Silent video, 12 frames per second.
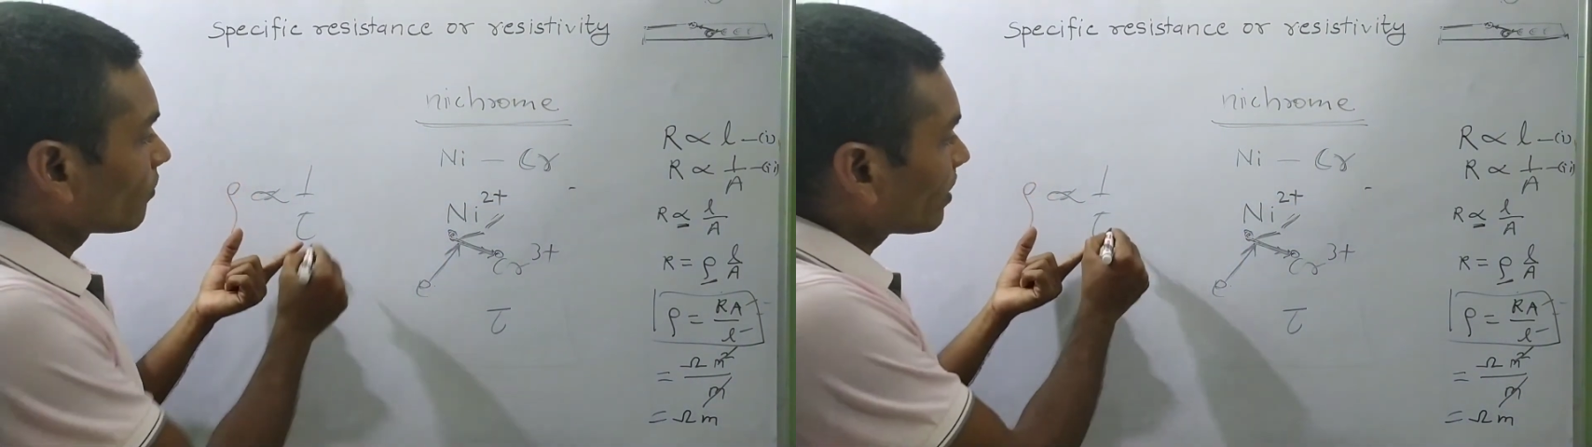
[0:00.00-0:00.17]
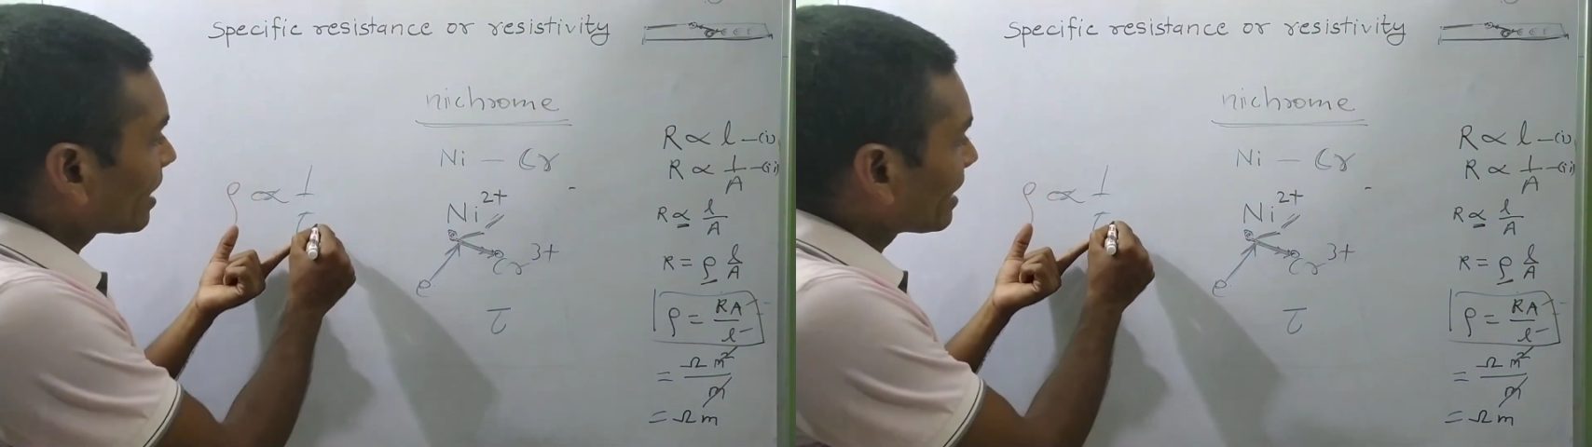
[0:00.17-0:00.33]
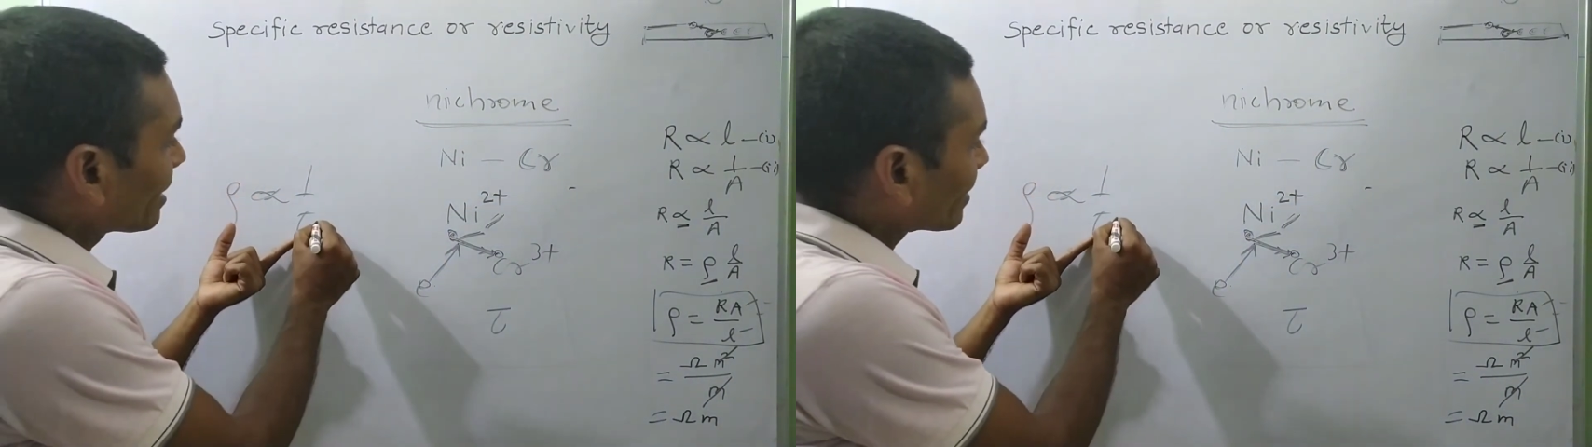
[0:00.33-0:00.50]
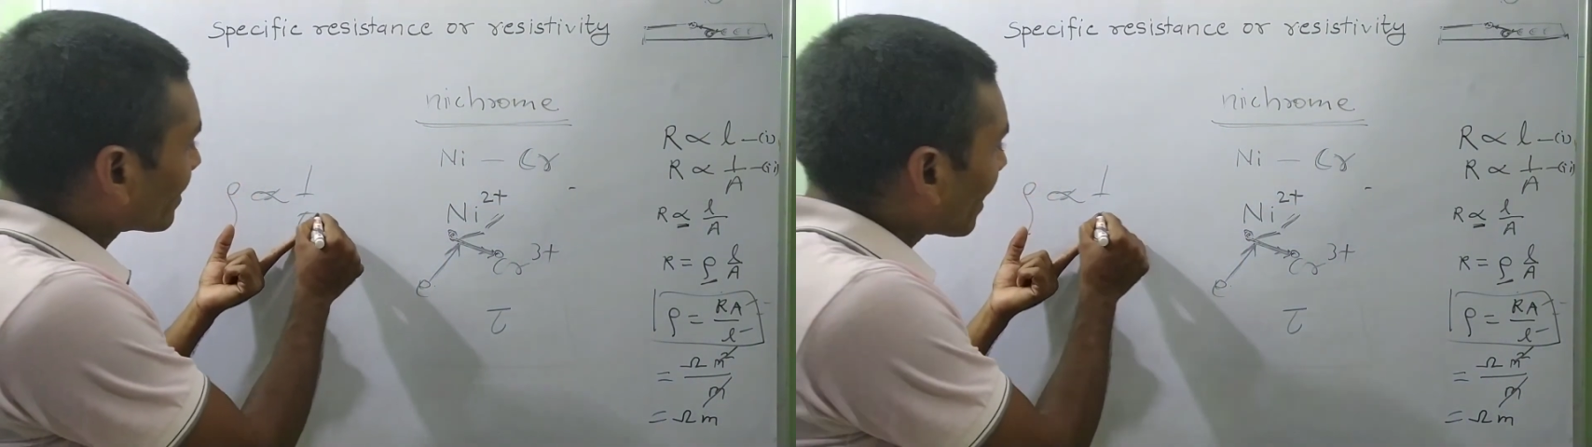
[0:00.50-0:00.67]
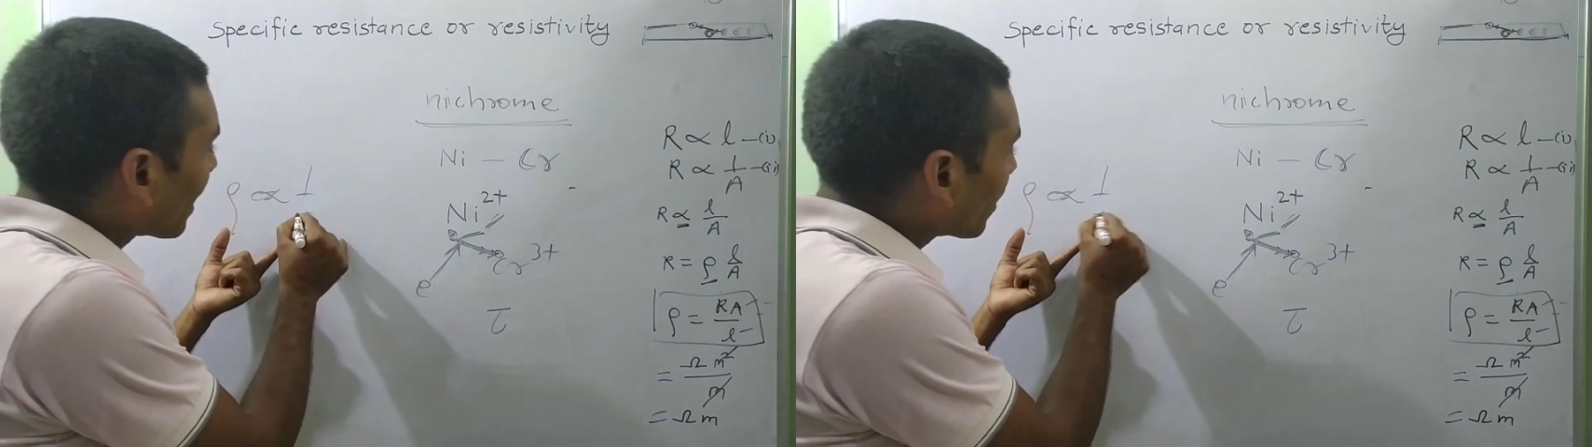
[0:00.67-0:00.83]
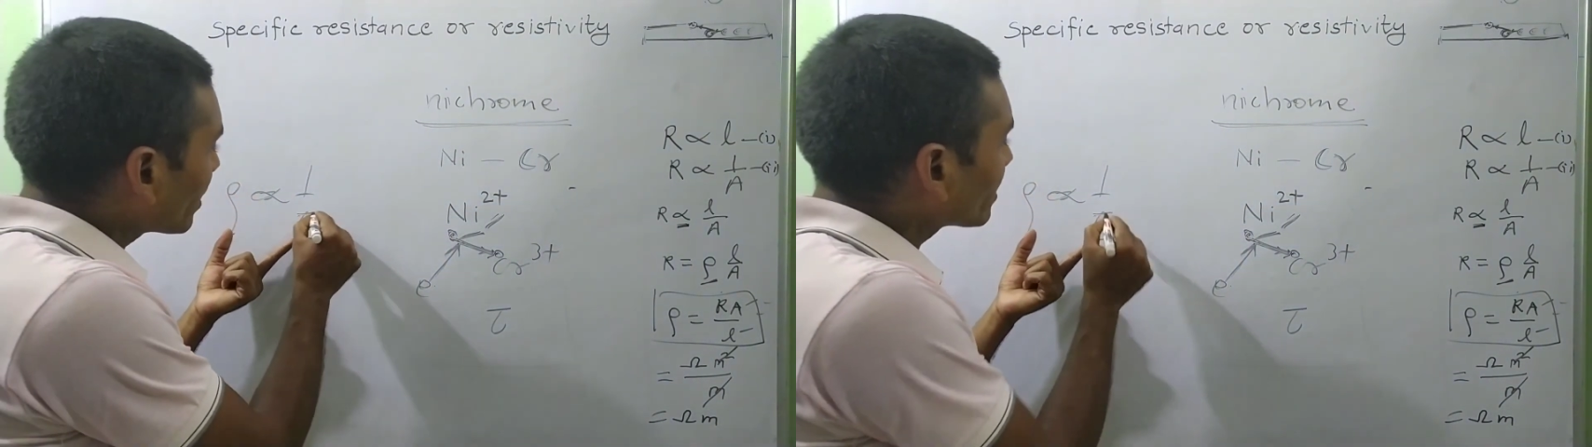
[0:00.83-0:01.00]
When
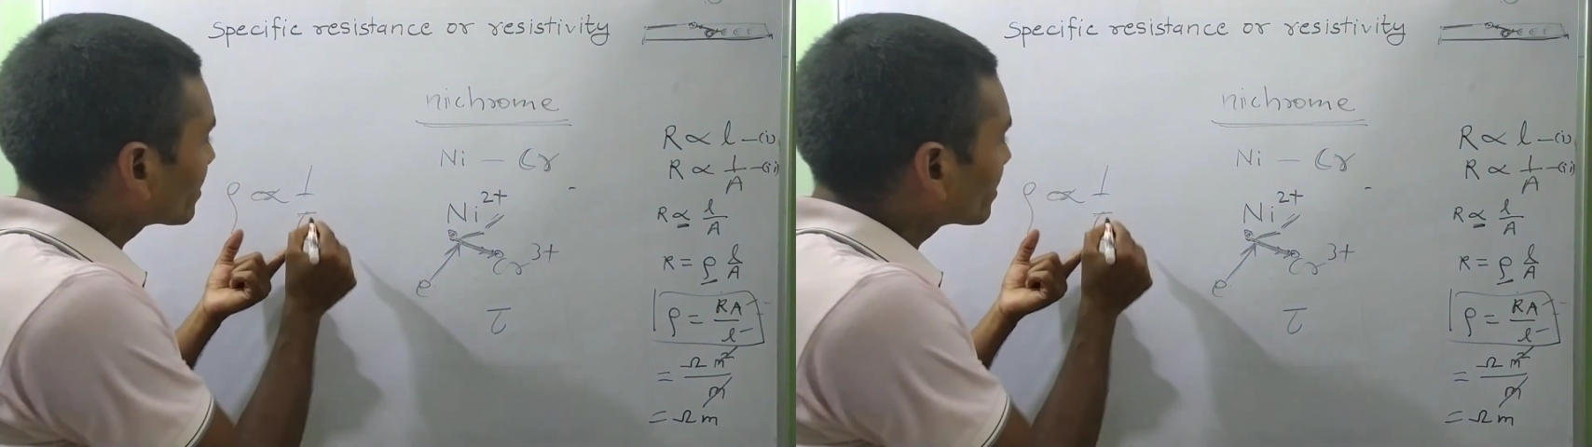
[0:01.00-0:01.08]
tau